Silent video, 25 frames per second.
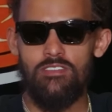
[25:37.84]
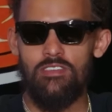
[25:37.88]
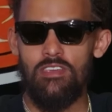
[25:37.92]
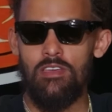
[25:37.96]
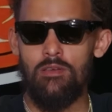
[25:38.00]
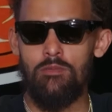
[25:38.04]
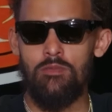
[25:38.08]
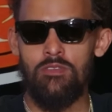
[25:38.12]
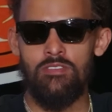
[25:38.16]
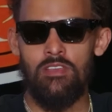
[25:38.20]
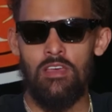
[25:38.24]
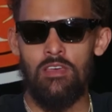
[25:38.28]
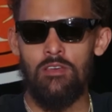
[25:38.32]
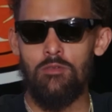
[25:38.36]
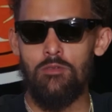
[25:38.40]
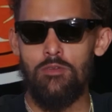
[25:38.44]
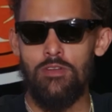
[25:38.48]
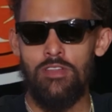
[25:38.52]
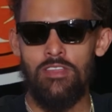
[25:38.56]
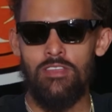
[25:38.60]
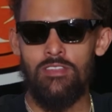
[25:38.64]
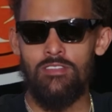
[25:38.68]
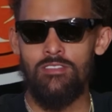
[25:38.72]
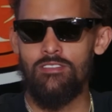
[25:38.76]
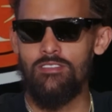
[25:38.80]
Jam is like
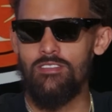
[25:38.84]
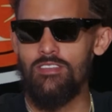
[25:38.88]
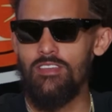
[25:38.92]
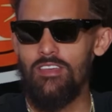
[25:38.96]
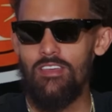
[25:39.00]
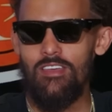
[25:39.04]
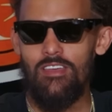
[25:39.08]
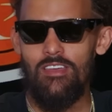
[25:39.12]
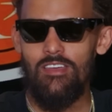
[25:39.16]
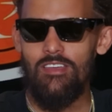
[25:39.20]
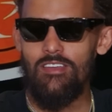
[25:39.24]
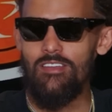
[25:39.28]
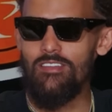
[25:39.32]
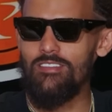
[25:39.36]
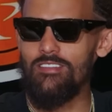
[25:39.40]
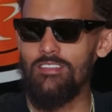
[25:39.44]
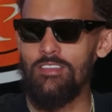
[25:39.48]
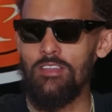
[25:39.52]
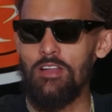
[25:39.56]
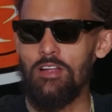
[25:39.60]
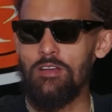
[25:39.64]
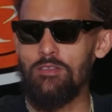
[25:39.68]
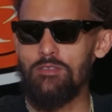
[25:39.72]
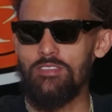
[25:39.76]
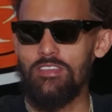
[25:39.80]
winning, you
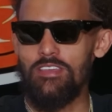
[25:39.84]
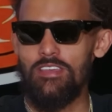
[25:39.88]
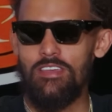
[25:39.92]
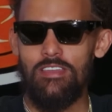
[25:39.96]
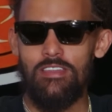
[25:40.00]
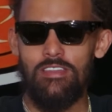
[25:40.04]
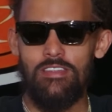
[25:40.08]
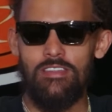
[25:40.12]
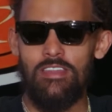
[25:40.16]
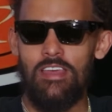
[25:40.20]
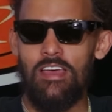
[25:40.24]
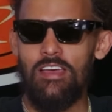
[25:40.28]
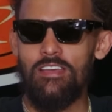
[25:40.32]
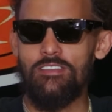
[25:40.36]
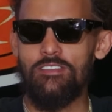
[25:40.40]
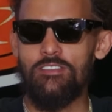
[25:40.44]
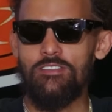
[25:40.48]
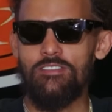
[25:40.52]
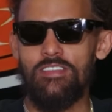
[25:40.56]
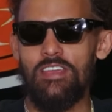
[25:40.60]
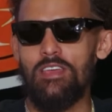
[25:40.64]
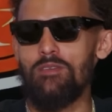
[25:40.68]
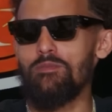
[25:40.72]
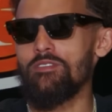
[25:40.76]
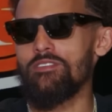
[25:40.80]
know what I'm saying, a national
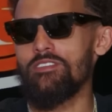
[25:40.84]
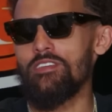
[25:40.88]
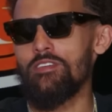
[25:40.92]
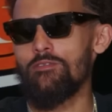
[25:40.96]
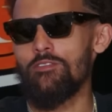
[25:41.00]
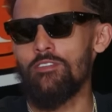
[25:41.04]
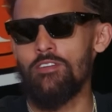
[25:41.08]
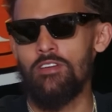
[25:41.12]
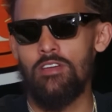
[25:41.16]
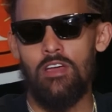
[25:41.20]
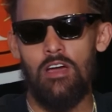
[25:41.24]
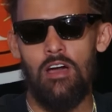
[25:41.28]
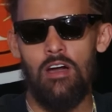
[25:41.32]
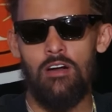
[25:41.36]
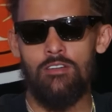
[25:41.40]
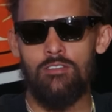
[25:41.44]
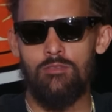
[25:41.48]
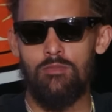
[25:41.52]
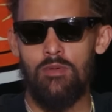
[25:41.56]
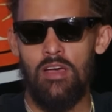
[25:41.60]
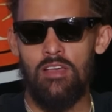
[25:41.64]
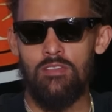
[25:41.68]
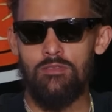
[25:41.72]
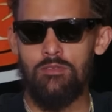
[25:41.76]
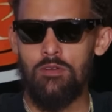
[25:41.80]
championship for a college
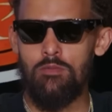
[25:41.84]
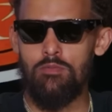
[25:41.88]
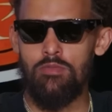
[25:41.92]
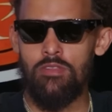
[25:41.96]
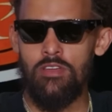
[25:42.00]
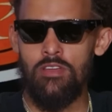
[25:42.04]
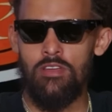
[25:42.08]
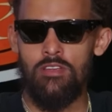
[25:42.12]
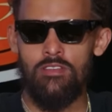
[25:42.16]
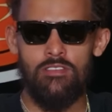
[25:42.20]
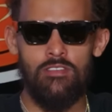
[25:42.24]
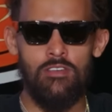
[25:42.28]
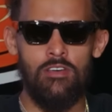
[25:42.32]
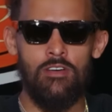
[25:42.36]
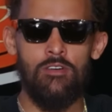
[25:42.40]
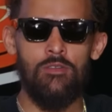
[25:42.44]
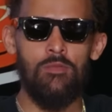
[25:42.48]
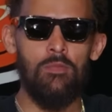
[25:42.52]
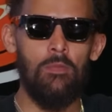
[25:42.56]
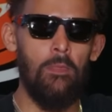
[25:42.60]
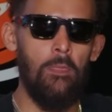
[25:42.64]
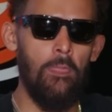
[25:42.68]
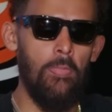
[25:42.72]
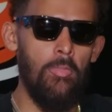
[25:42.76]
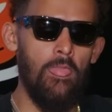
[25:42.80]
basketball player. So,
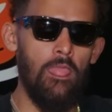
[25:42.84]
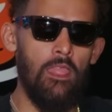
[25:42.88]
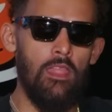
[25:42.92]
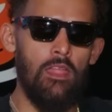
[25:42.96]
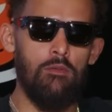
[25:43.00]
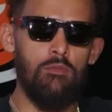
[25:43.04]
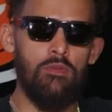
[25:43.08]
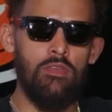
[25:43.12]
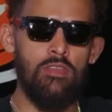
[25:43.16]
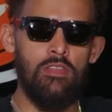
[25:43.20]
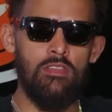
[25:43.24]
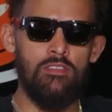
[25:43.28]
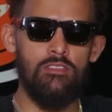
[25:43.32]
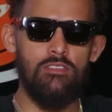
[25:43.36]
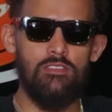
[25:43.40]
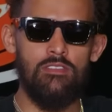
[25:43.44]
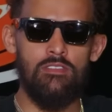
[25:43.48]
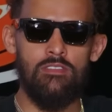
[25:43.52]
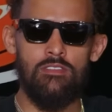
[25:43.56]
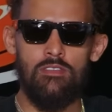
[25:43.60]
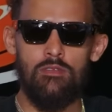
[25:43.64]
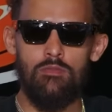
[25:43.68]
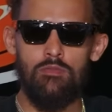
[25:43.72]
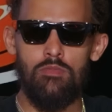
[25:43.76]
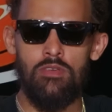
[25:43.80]
I mean,
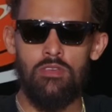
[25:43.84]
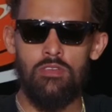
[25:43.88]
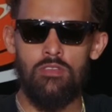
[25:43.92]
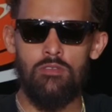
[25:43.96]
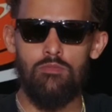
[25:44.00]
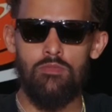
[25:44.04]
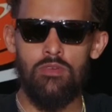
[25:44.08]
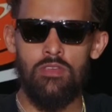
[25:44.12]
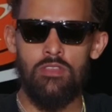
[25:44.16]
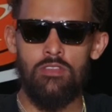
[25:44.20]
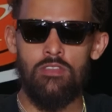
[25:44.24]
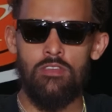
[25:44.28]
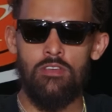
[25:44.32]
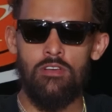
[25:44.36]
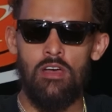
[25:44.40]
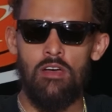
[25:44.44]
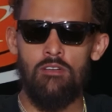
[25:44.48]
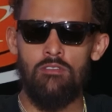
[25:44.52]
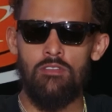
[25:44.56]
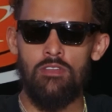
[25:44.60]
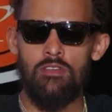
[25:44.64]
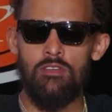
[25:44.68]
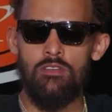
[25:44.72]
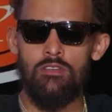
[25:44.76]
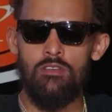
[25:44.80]
it's a big deal
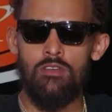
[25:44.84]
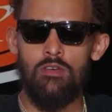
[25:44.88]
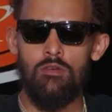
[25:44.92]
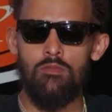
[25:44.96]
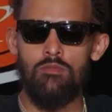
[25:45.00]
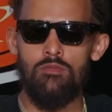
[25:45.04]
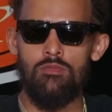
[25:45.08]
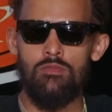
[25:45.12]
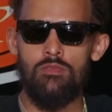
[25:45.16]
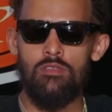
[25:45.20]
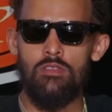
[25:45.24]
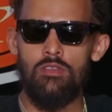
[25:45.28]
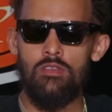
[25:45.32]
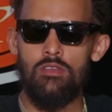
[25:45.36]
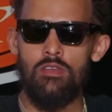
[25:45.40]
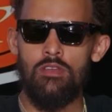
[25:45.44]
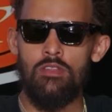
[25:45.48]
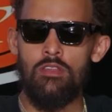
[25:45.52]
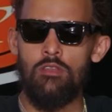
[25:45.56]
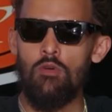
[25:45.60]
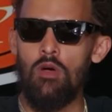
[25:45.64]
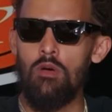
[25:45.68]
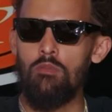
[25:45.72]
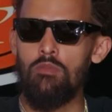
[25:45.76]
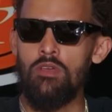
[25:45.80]
having an
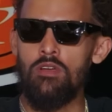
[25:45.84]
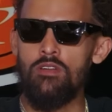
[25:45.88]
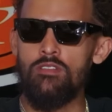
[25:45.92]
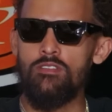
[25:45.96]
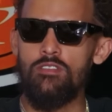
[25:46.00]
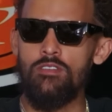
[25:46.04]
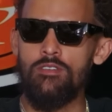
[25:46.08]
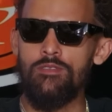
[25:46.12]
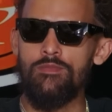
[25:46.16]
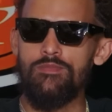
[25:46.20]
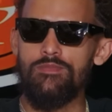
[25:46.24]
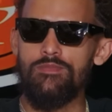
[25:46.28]
EYBL team.